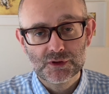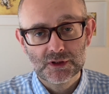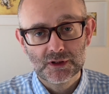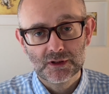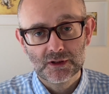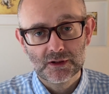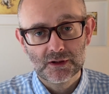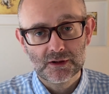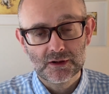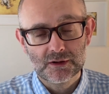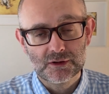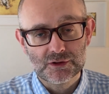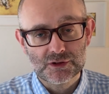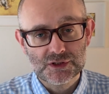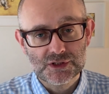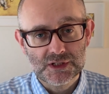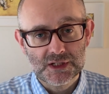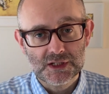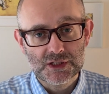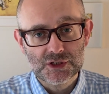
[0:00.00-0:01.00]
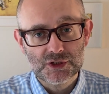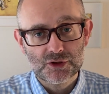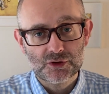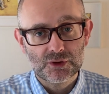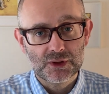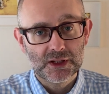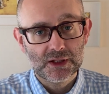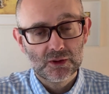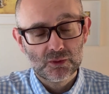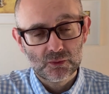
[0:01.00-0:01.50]
Learner's
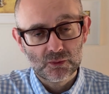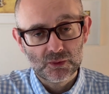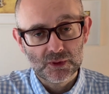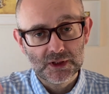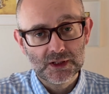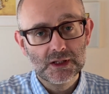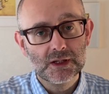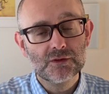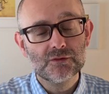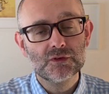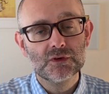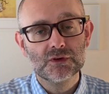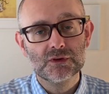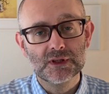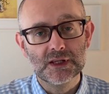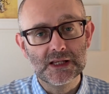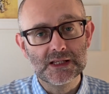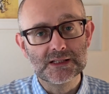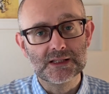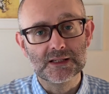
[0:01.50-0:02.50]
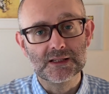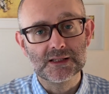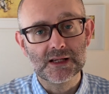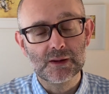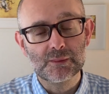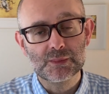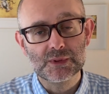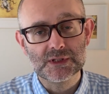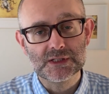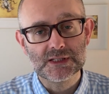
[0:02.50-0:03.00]
Dictionary will give you these
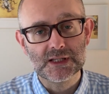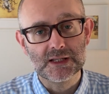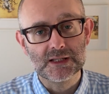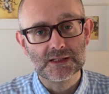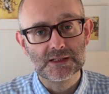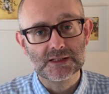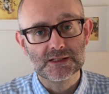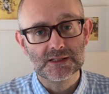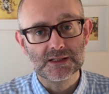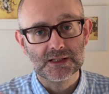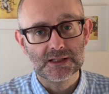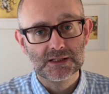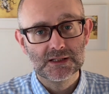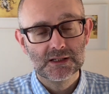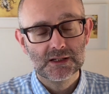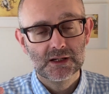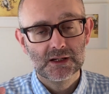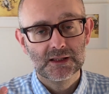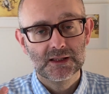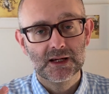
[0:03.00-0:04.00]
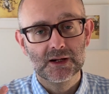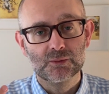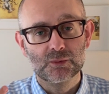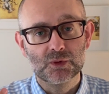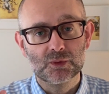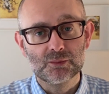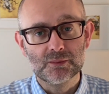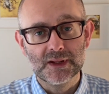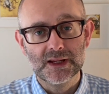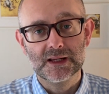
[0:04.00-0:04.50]
example sentences that will
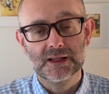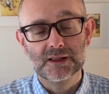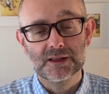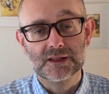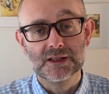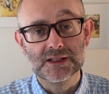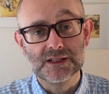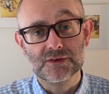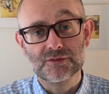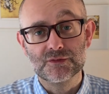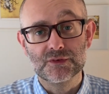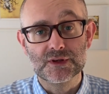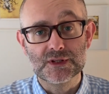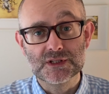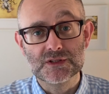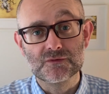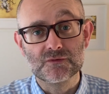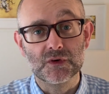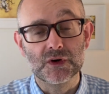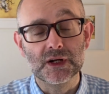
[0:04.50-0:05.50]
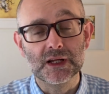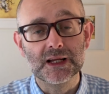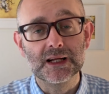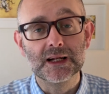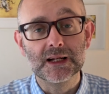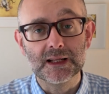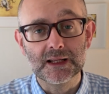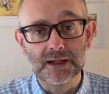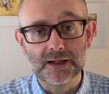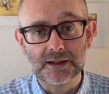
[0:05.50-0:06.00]
make the difference very
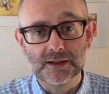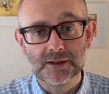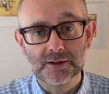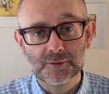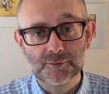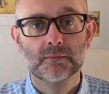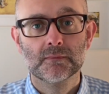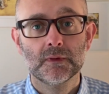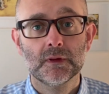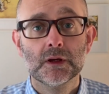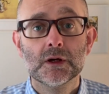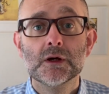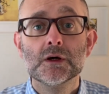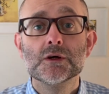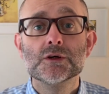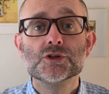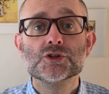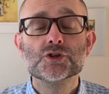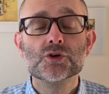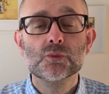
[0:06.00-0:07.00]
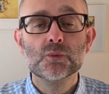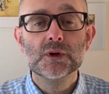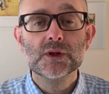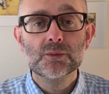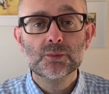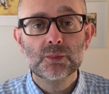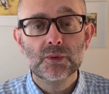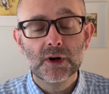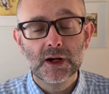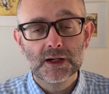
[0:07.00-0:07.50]
clear. So with
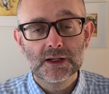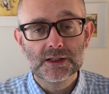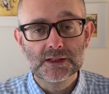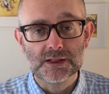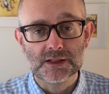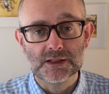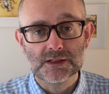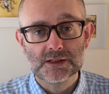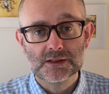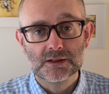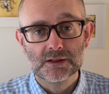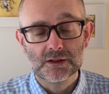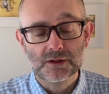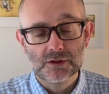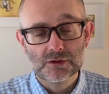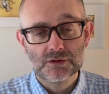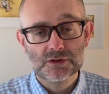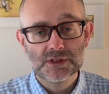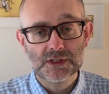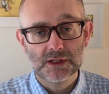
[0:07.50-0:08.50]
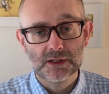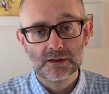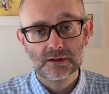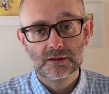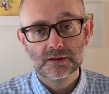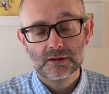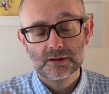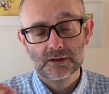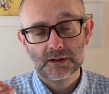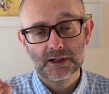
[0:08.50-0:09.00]
practice using
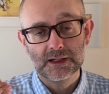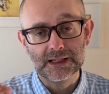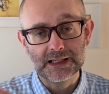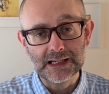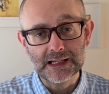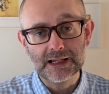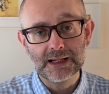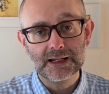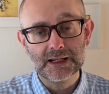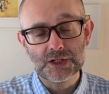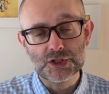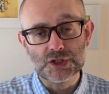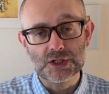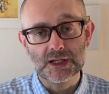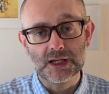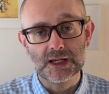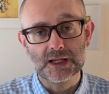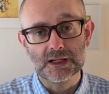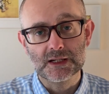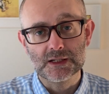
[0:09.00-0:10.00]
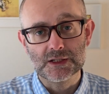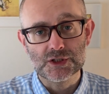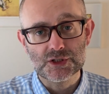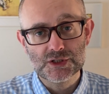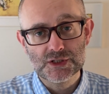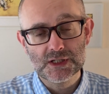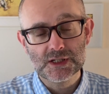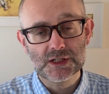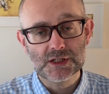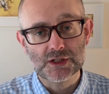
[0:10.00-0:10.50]
an English
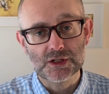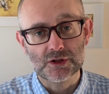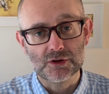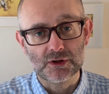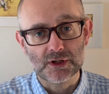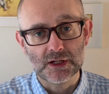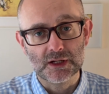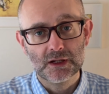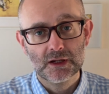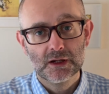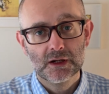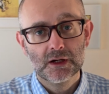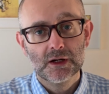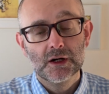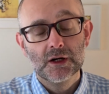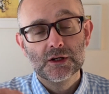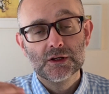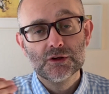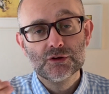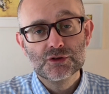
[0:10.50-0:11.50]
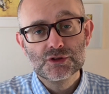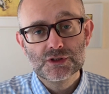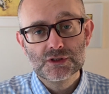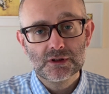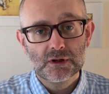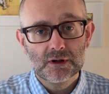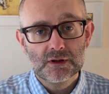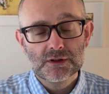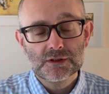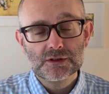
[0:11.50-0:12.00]
dictionary, you
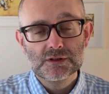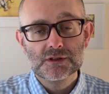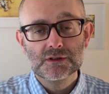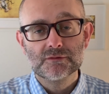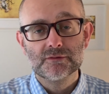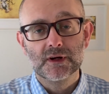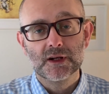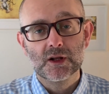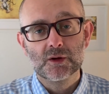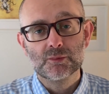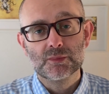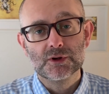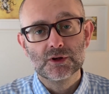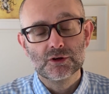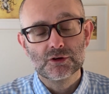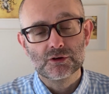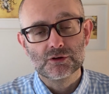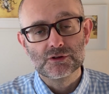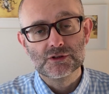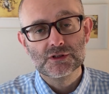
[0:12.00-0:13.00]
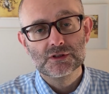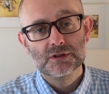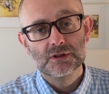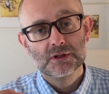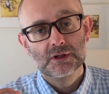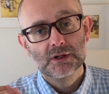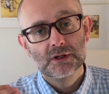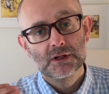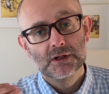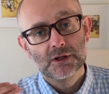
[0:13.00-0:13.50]
start to develop good
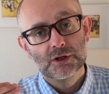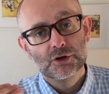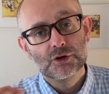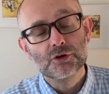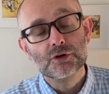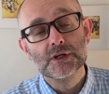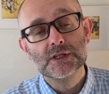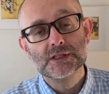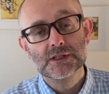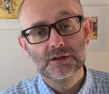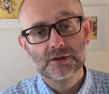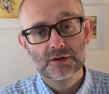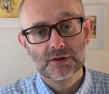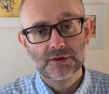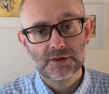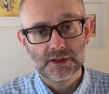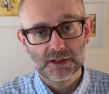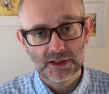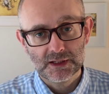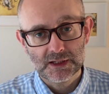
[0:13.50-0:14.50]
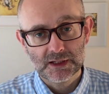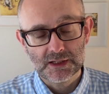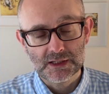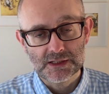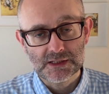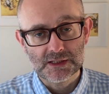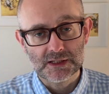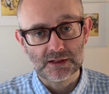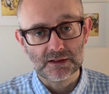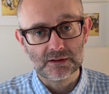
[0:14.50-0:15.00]
critical thinking
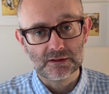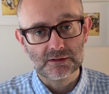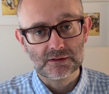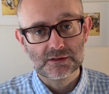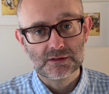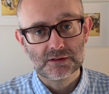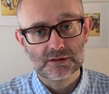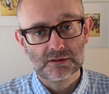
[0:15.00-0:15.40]
skills.